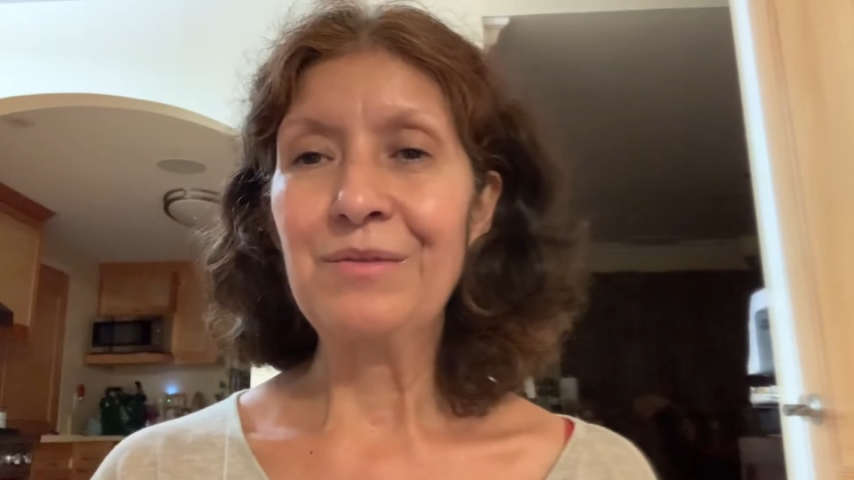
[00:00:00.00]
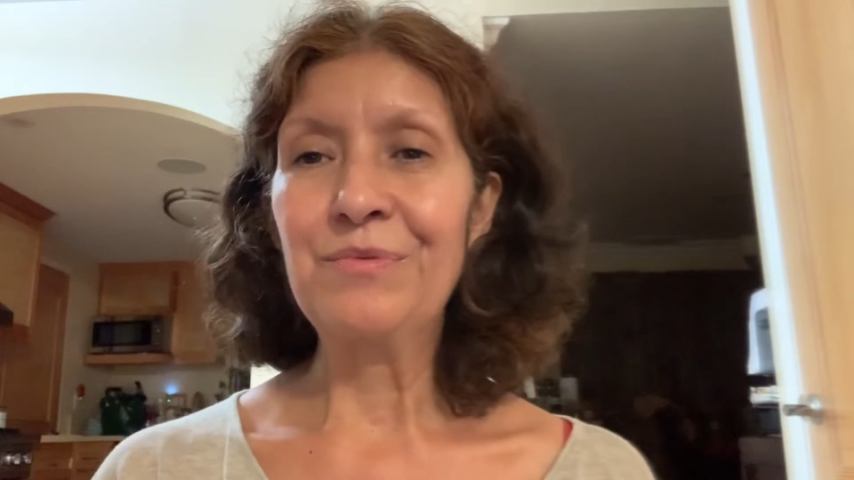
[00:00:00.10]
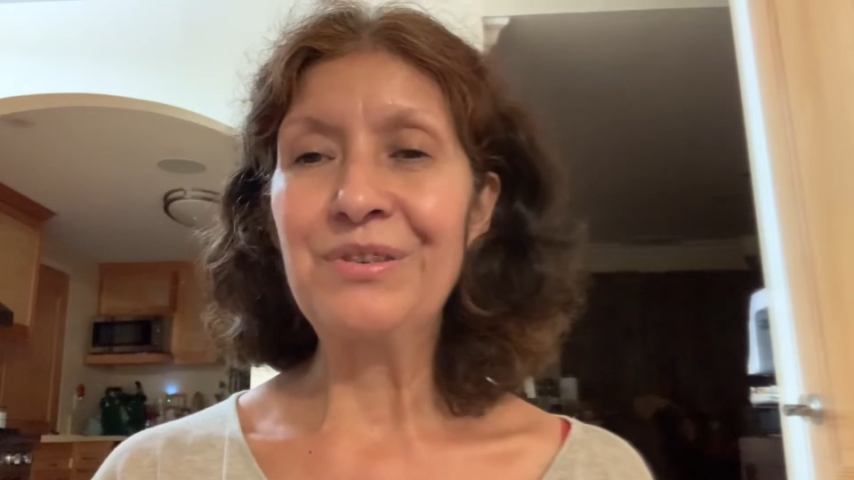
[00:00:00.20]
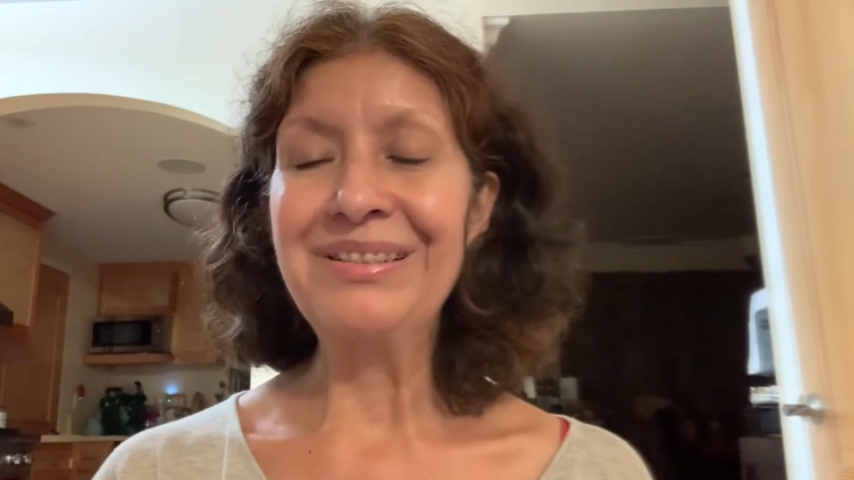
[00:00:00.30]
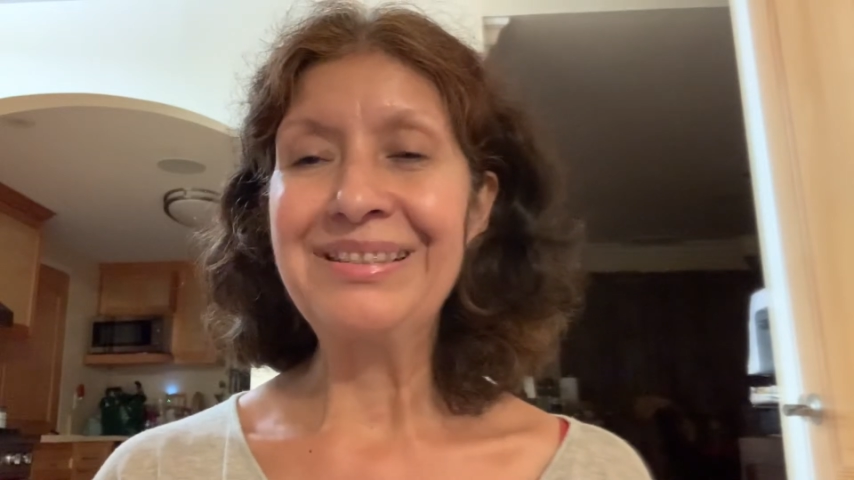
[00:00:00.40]

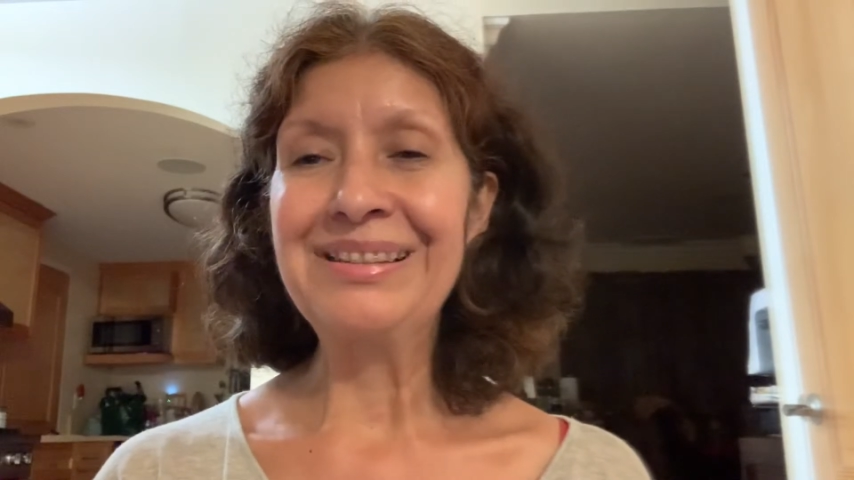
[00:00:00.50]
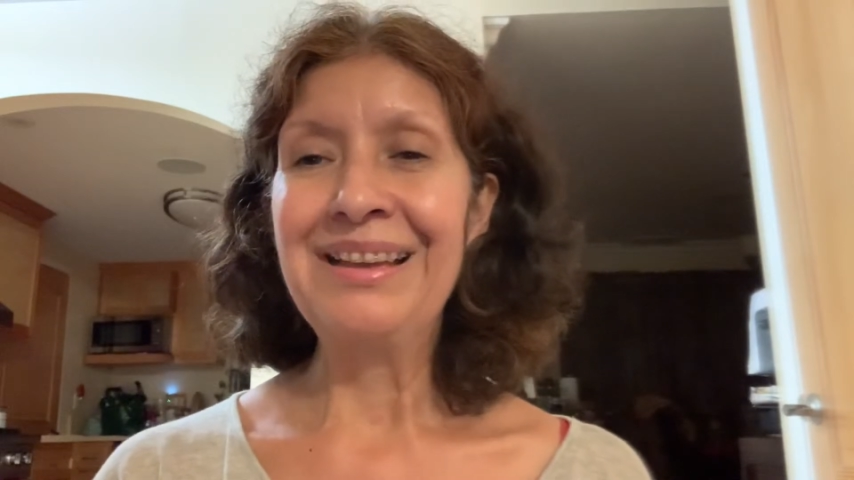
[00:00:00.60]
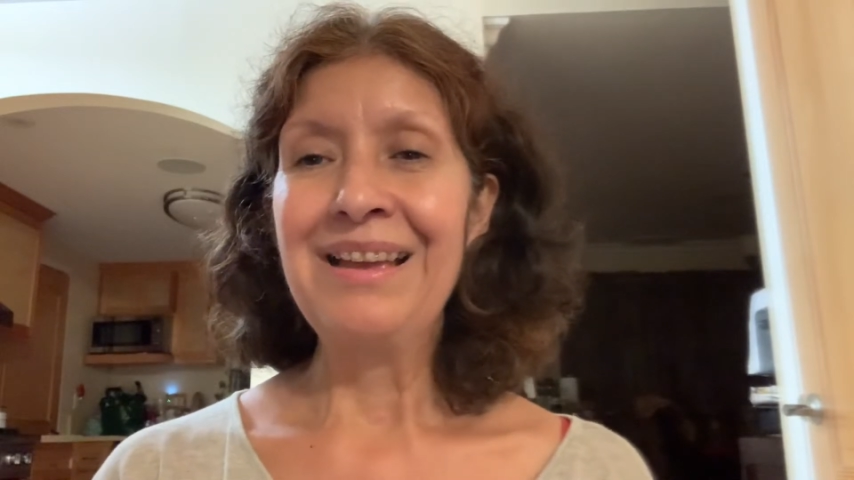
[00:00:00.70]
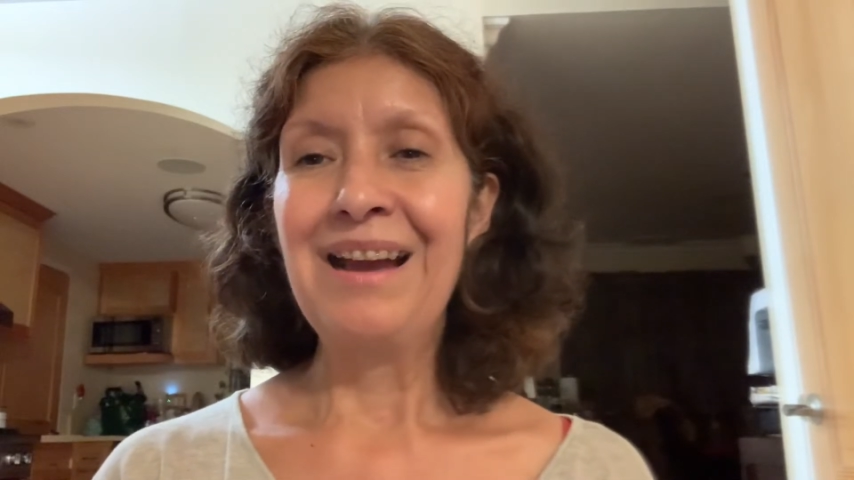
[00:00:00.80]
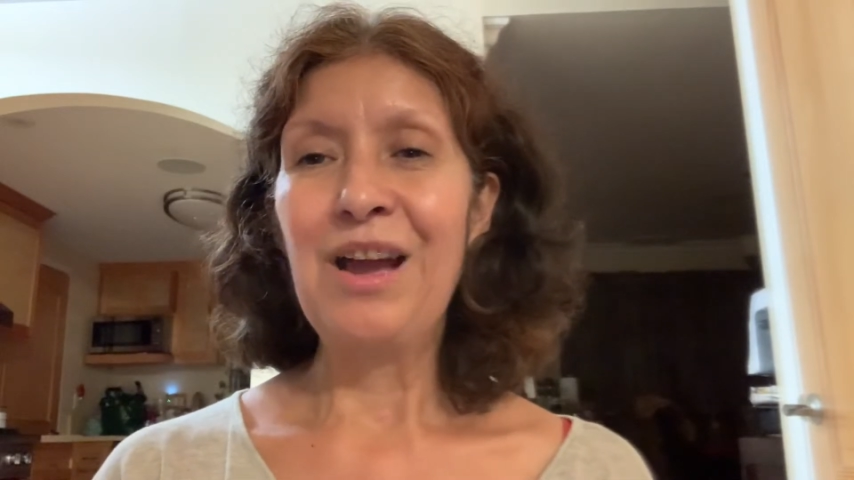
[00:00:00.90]
First,
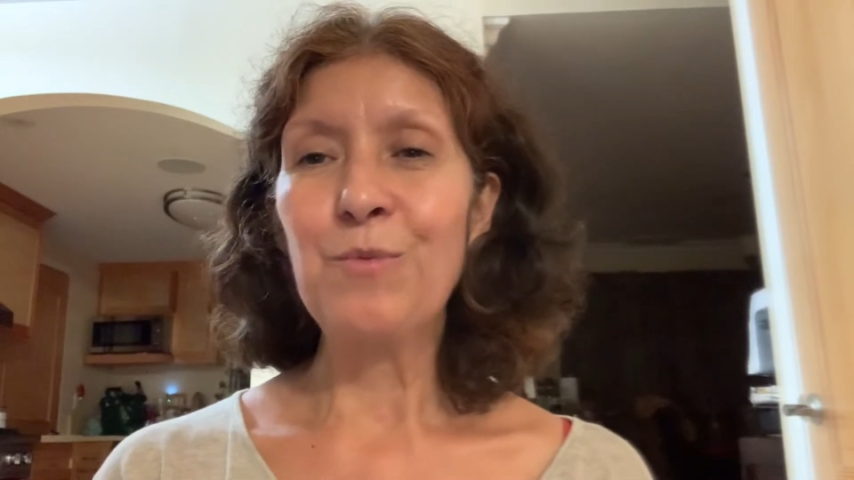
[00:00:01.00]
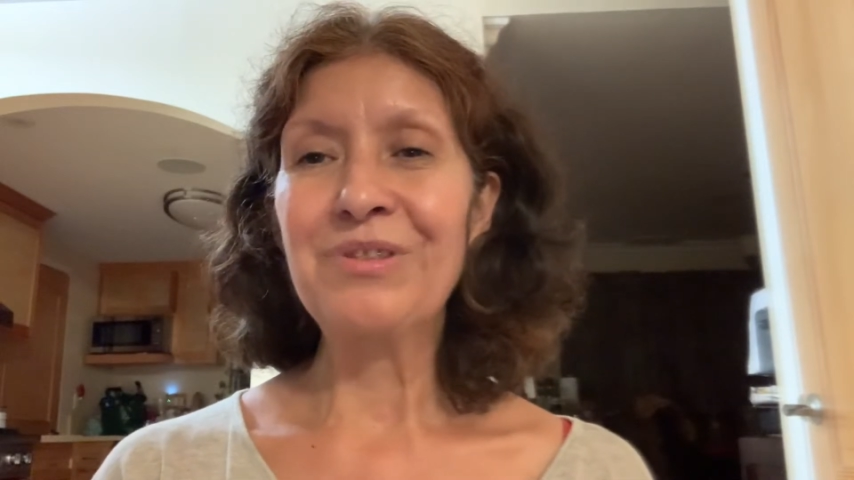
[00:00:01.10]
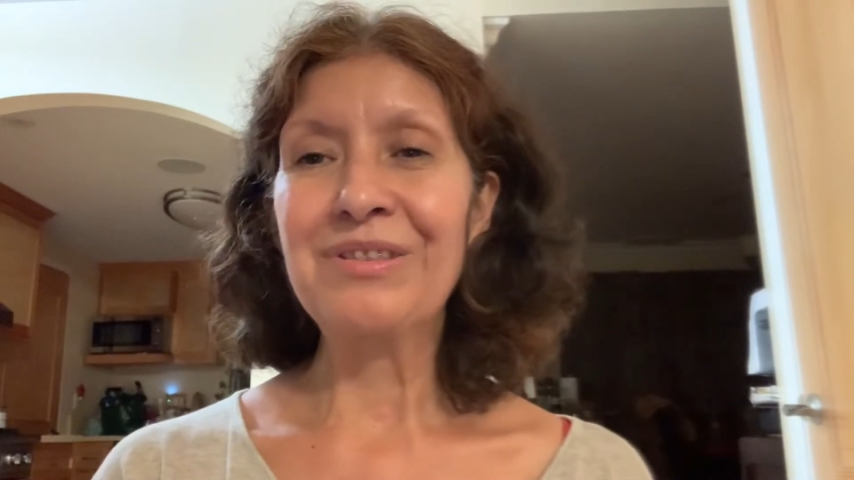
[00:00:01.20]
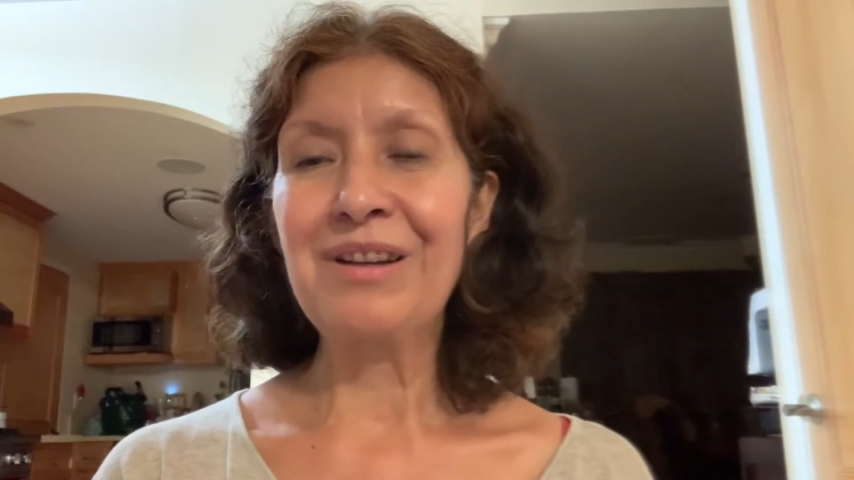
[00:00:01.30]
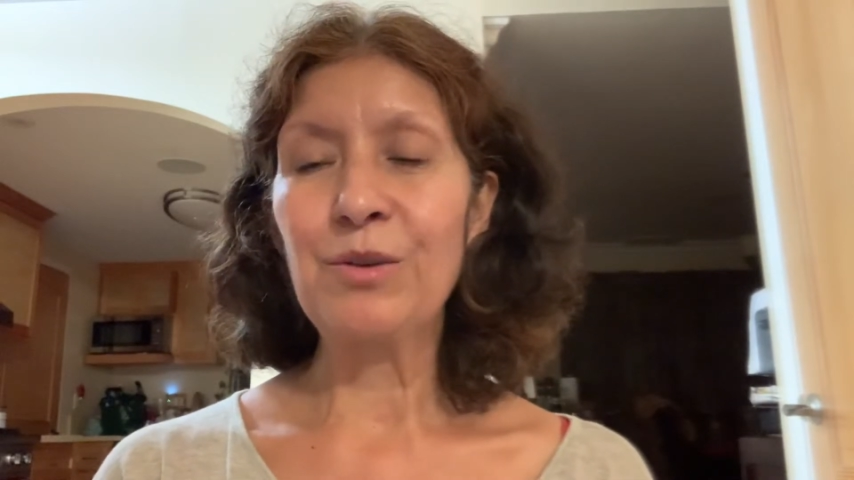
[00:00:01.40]
I would
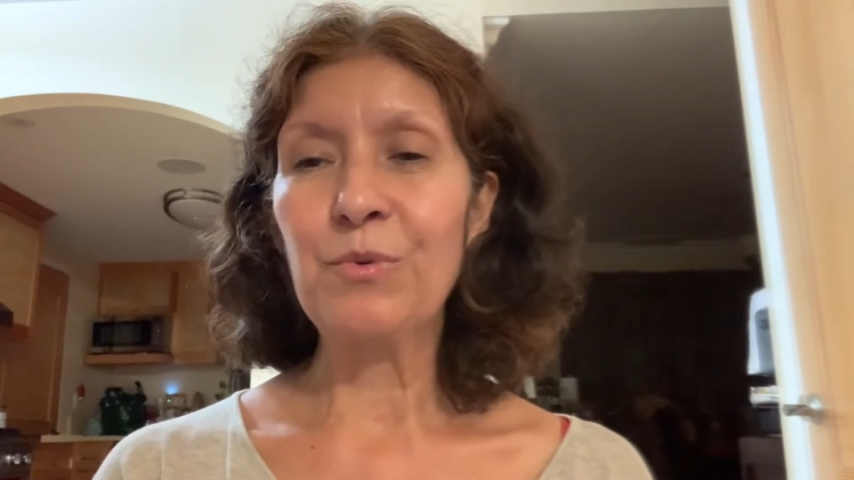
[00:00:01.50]
start